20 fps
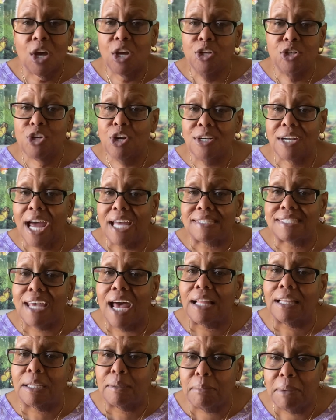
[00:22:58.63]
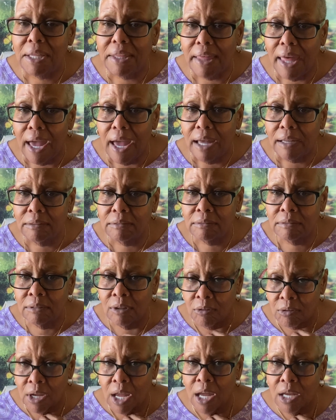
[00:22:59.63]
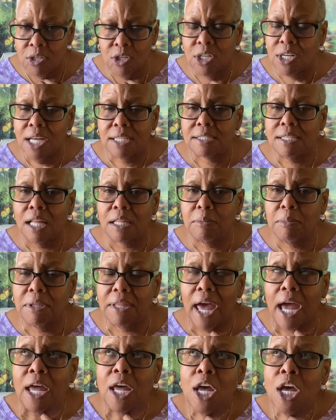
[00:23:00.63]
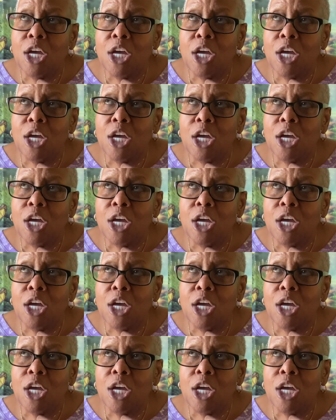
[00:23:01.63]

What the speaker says: you're not telling me that. Okay, you're not telling me that.